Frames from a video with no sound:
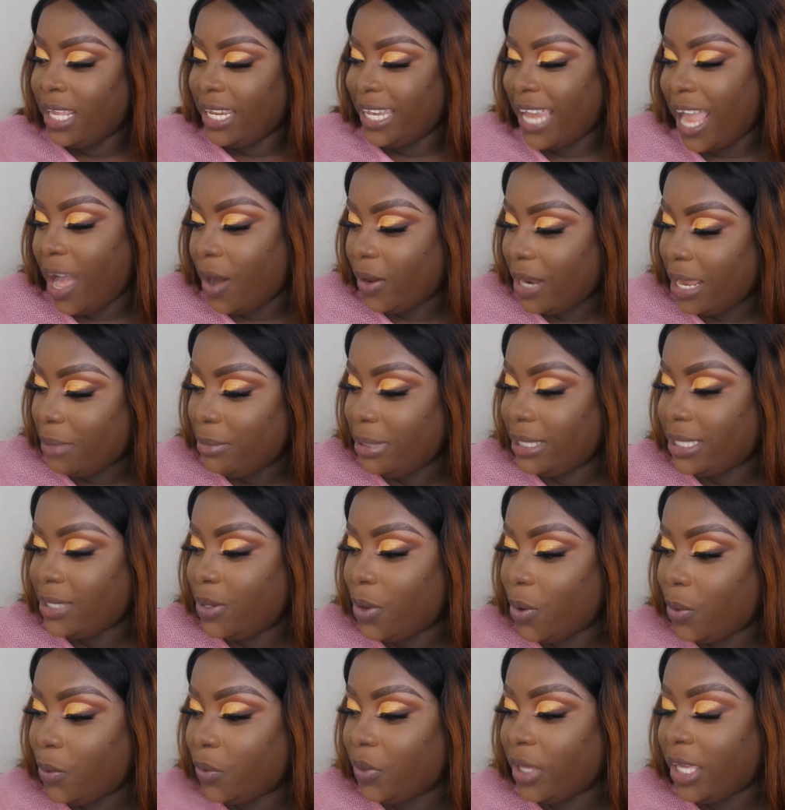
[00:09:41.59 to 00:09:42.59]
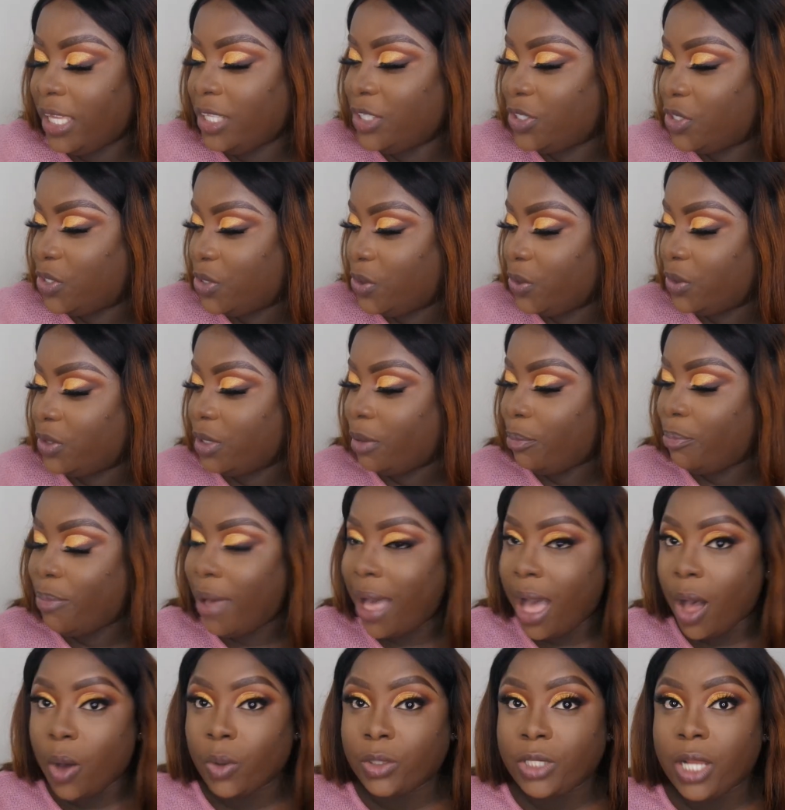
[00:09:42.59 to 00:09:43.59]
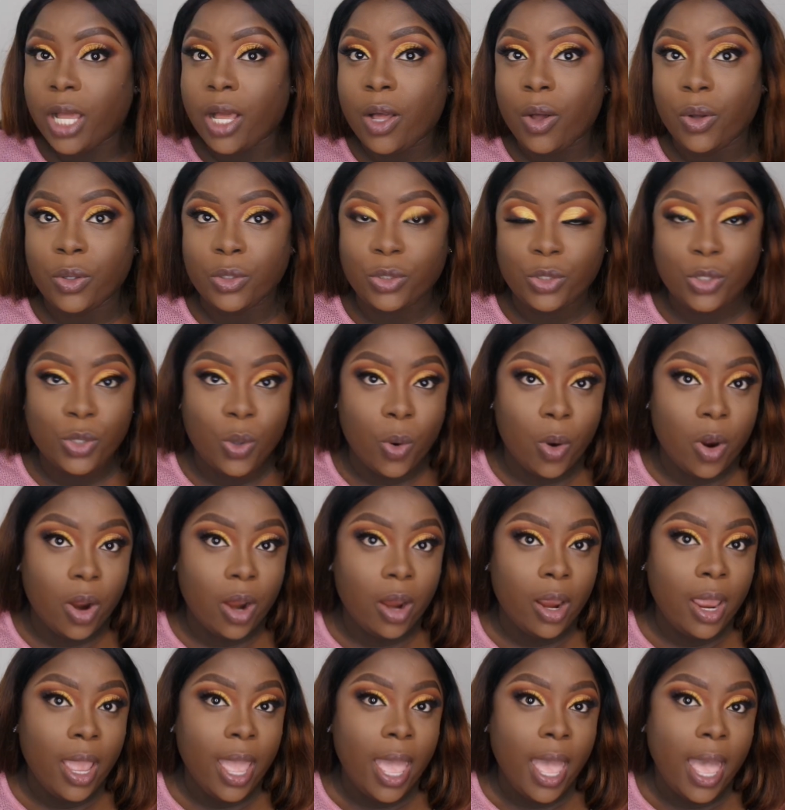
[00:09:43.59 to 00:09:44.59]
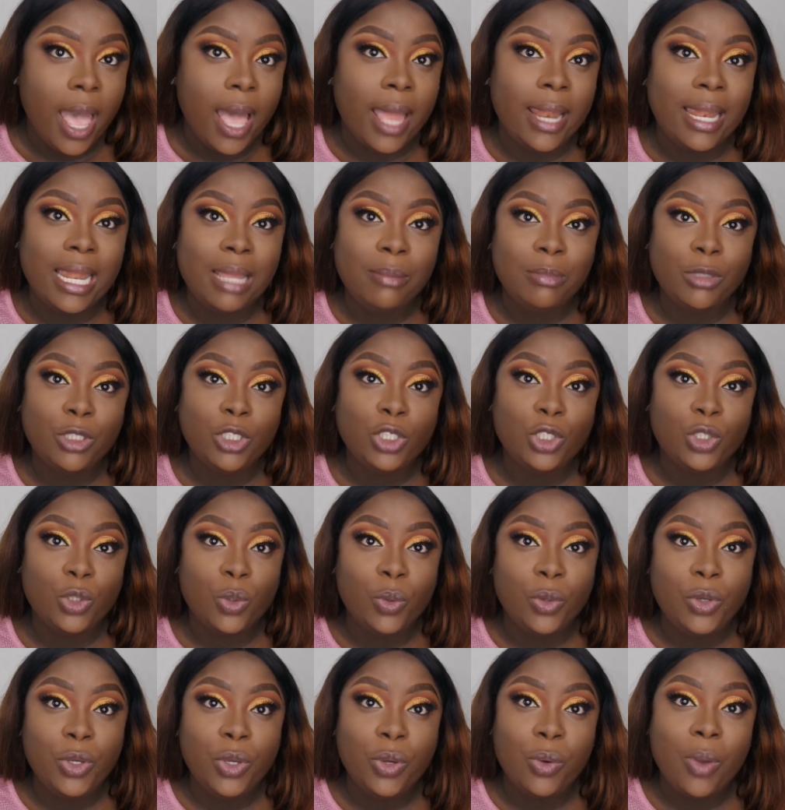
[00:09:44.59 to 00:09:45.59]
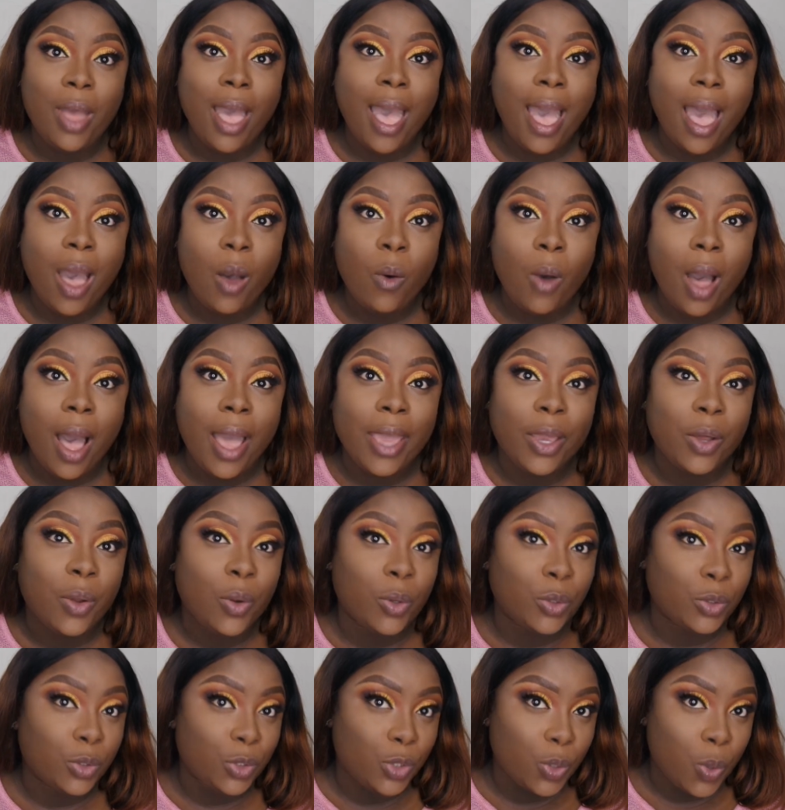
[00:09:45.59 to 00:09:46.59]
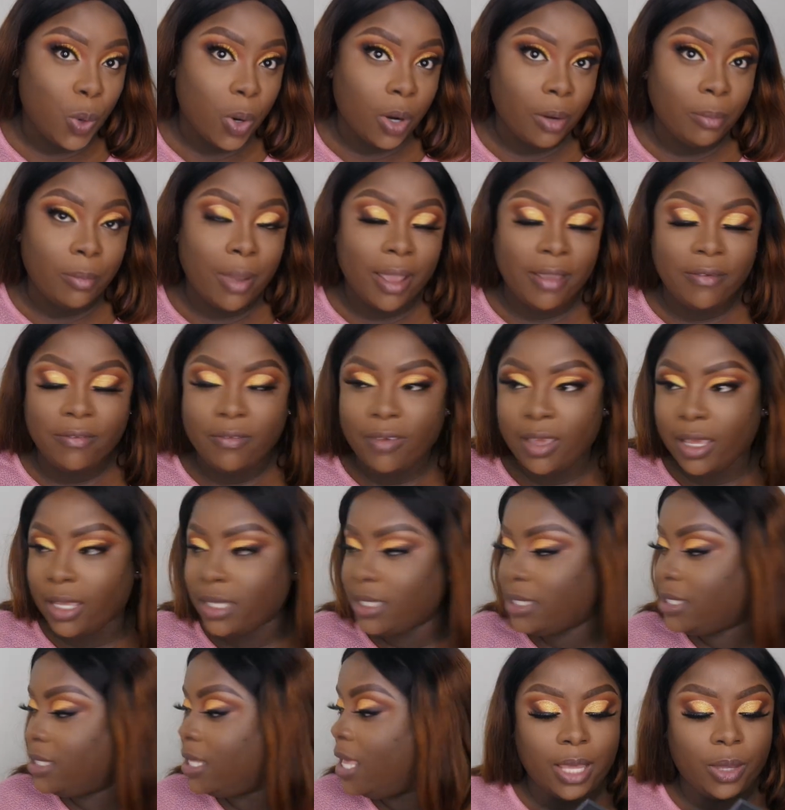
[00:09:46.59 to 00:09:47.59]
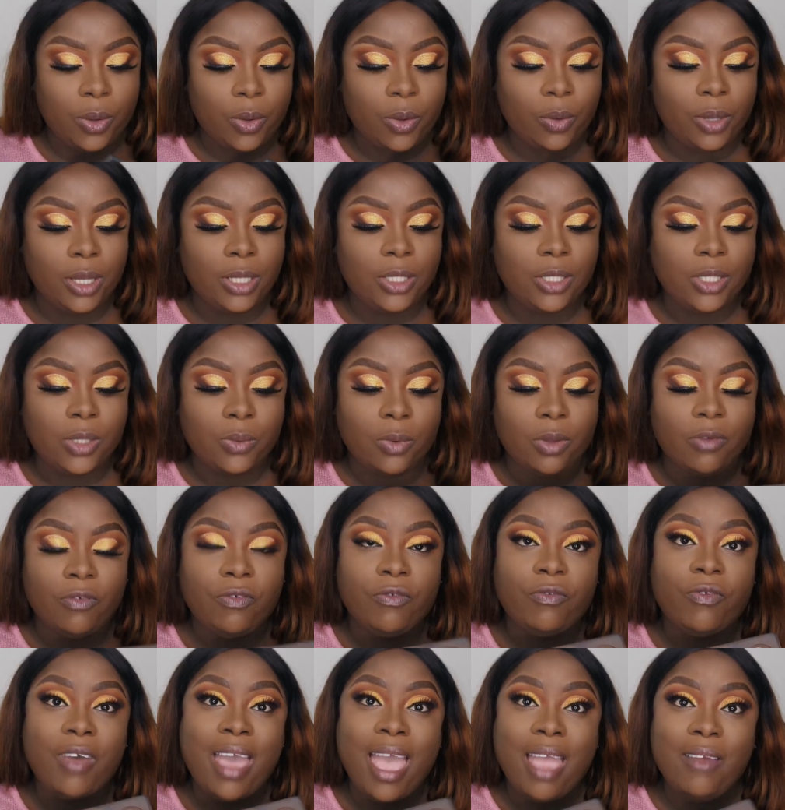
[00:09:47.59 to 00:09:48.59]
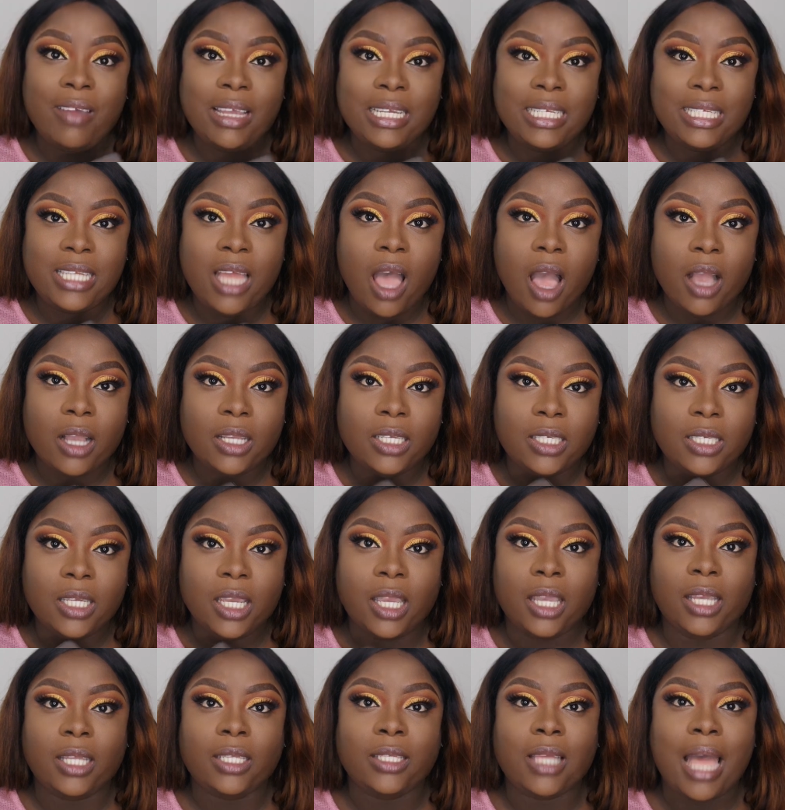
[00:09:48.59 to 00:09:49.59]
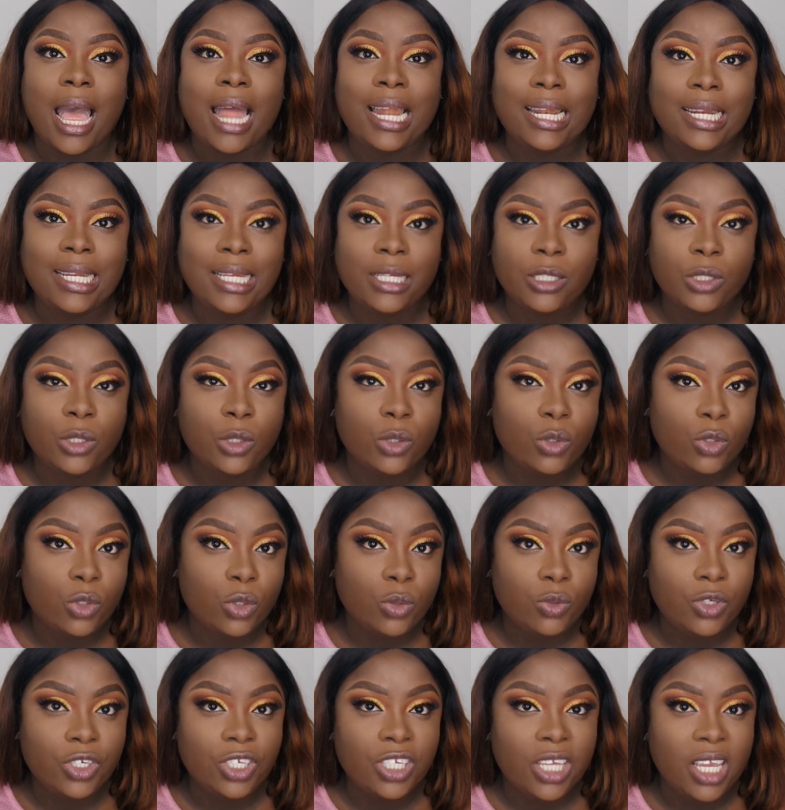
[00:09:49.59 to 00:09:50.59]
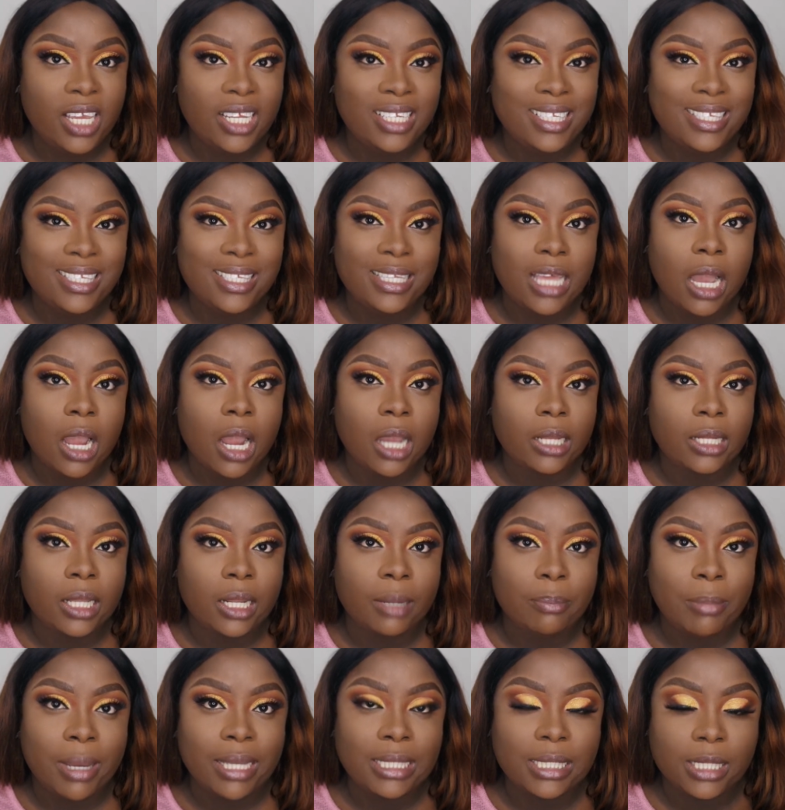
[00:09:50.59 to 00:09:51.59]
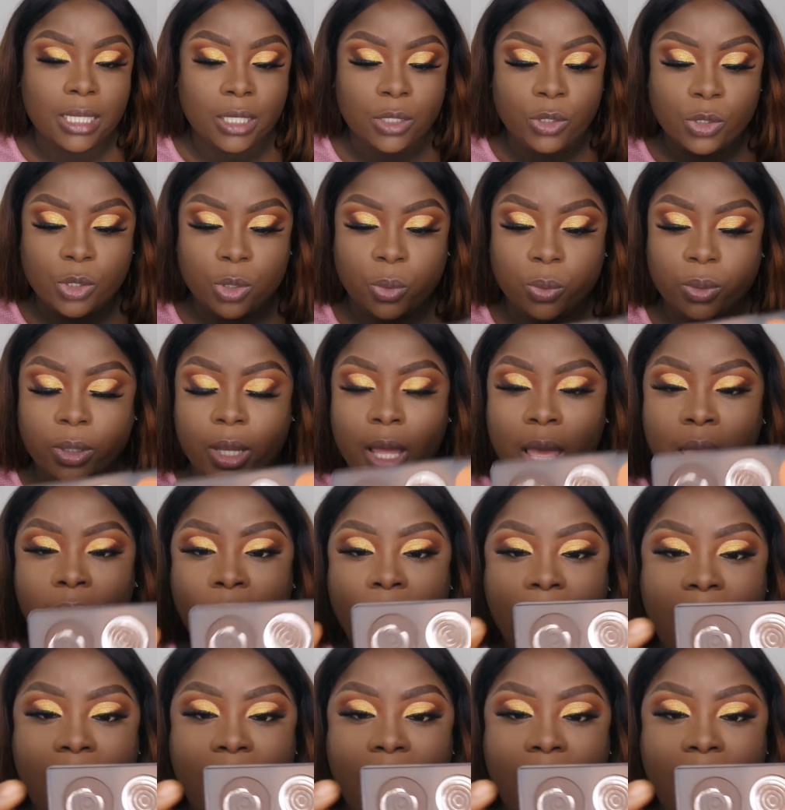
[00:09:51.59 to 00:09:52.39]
Now let me go into the powder contour and let me show you how I contour my face. I go into a very dark shade, at least 2 shades darker than my skin tone,